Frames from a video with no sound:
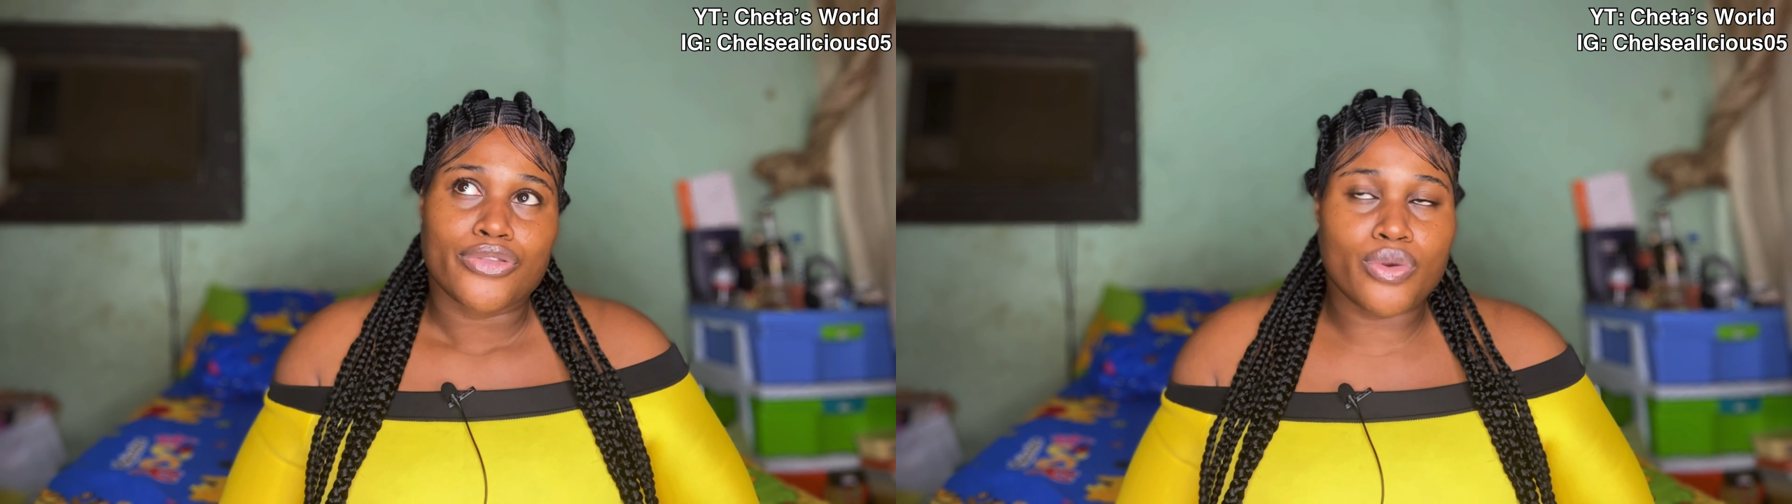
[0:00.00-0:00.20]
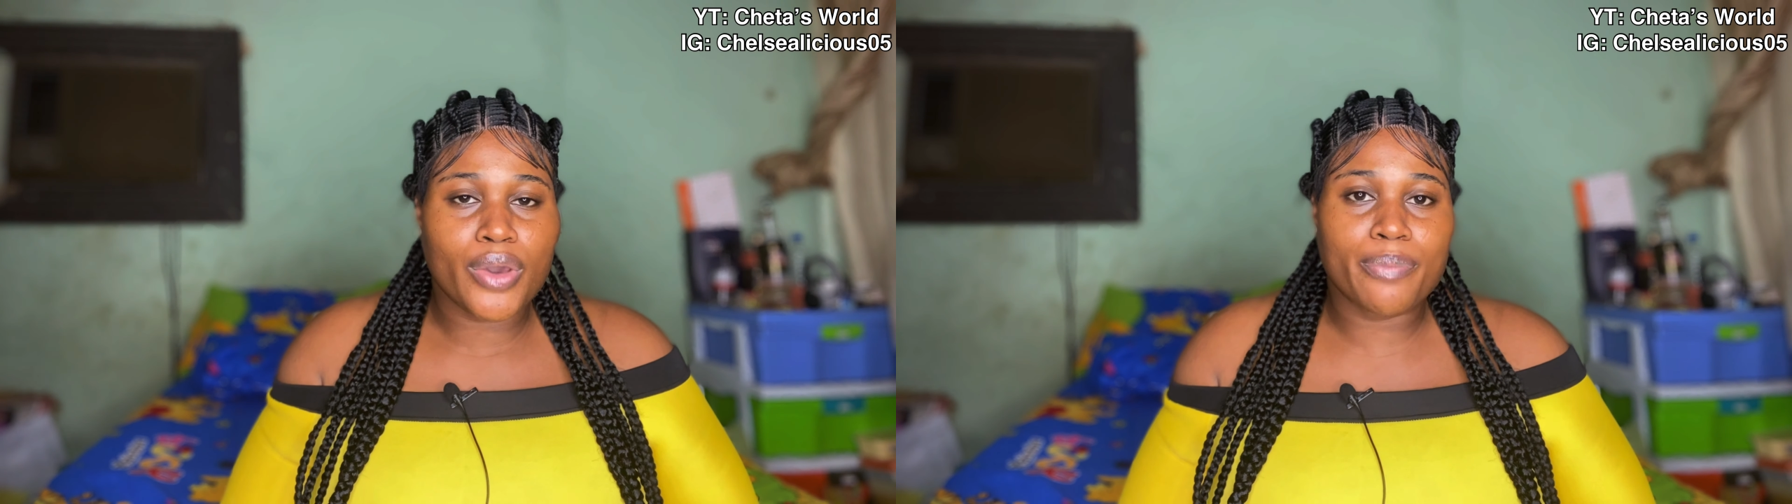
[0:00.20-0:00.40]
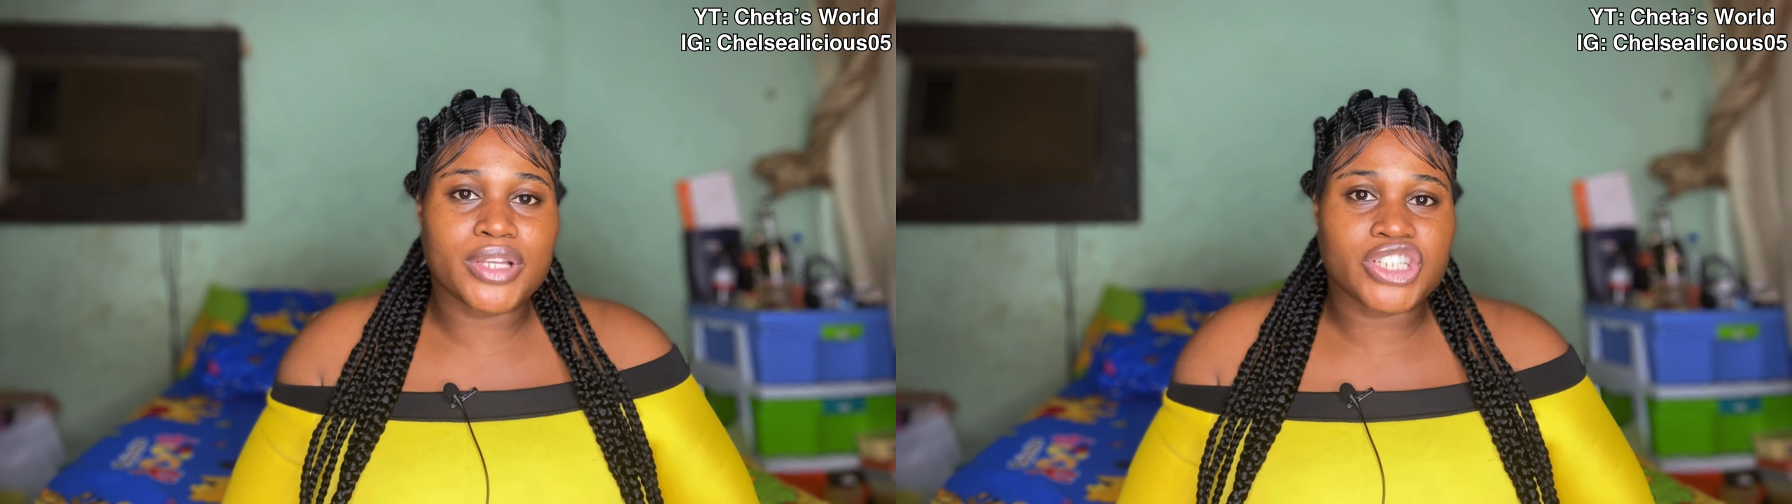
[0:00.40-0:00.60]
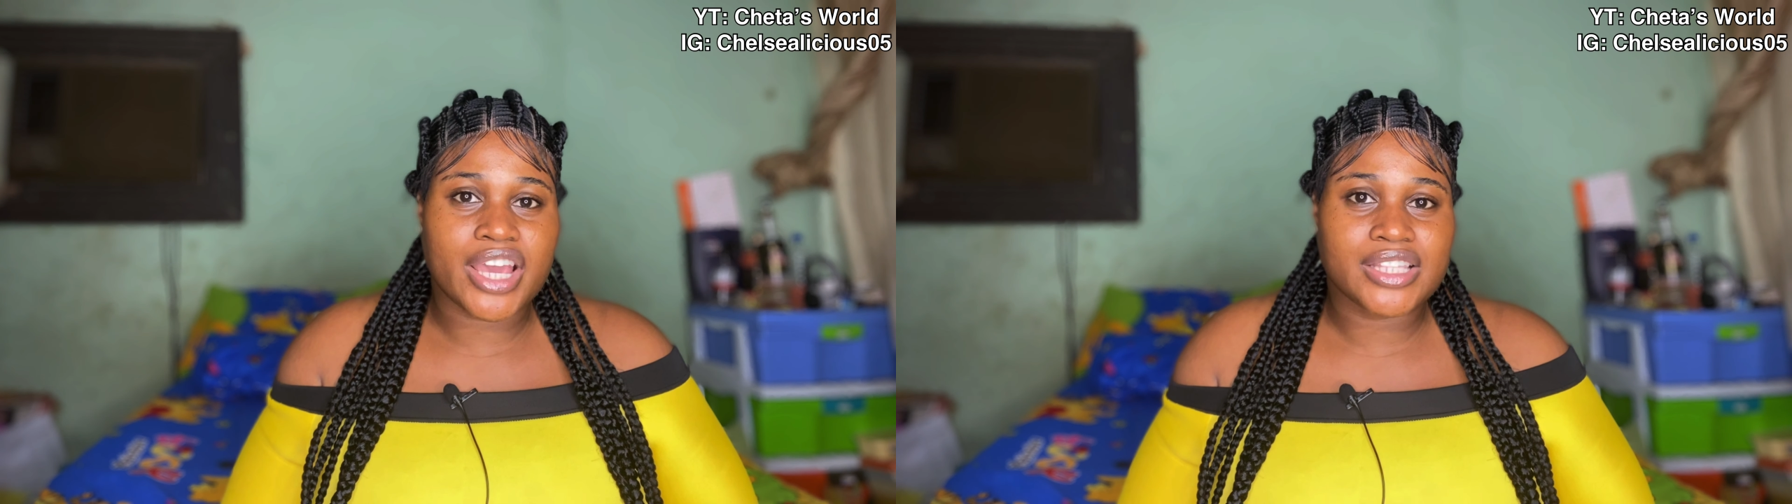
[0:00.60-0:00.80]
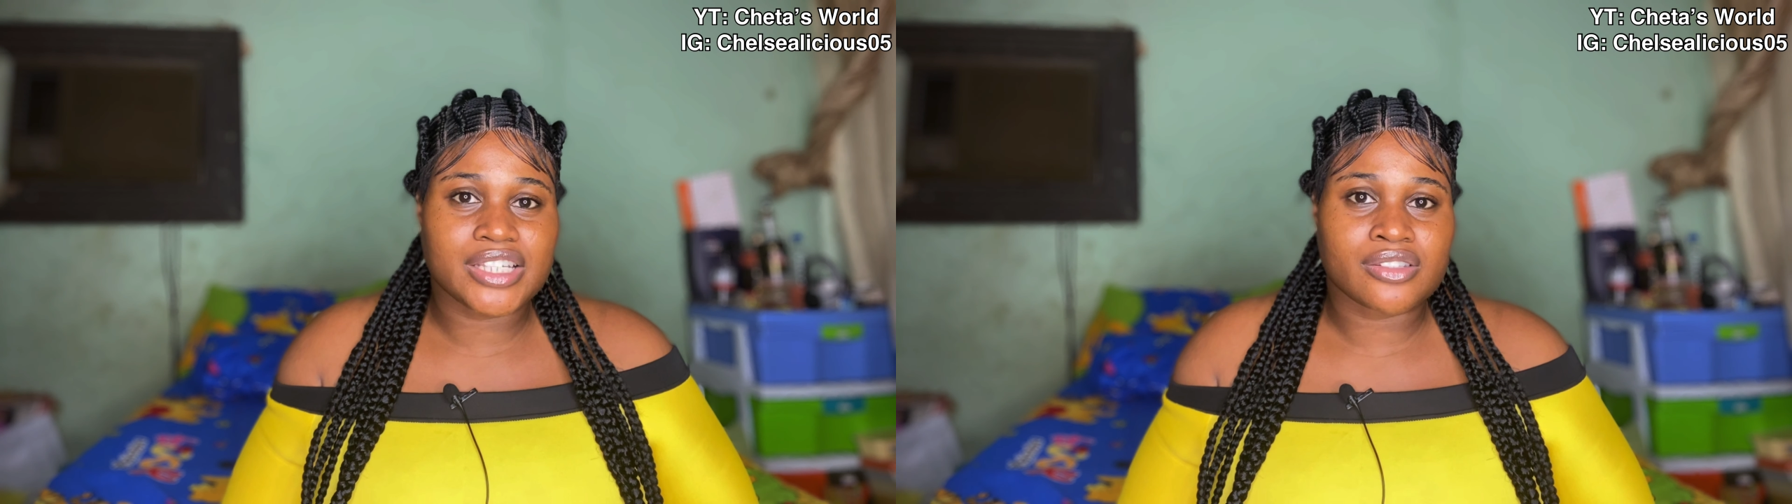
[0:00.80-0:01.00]
You will be
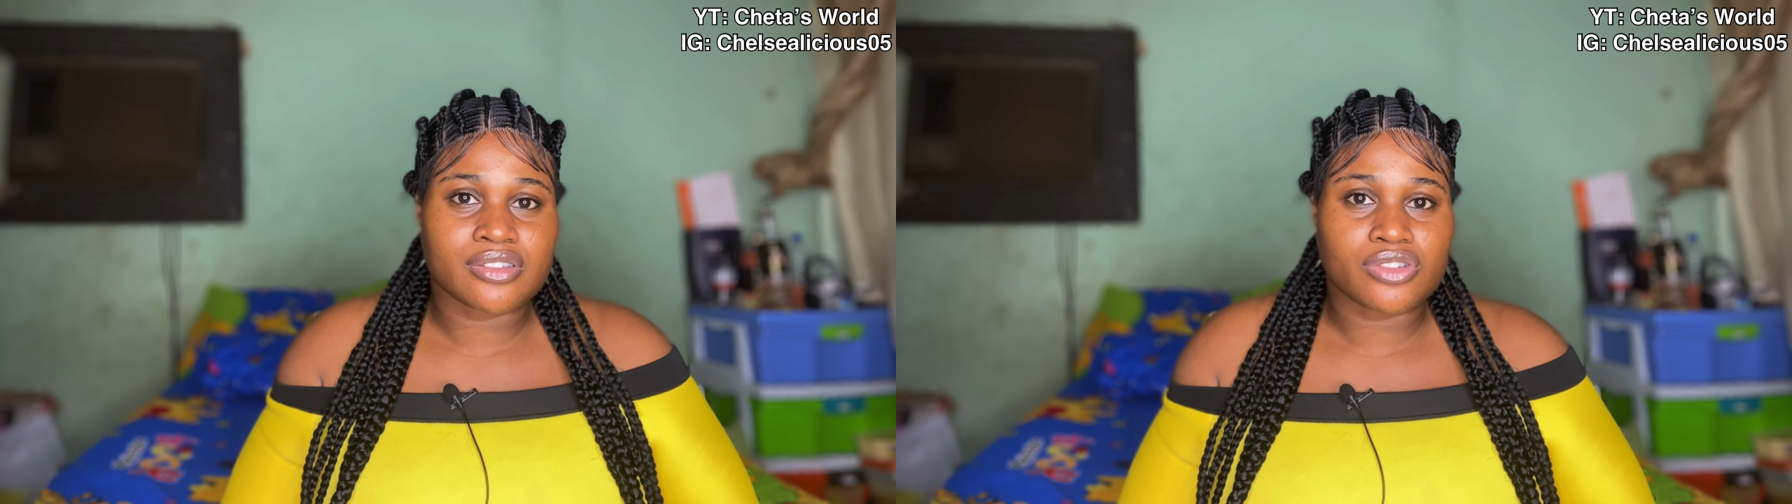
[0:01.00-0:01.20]
checked in,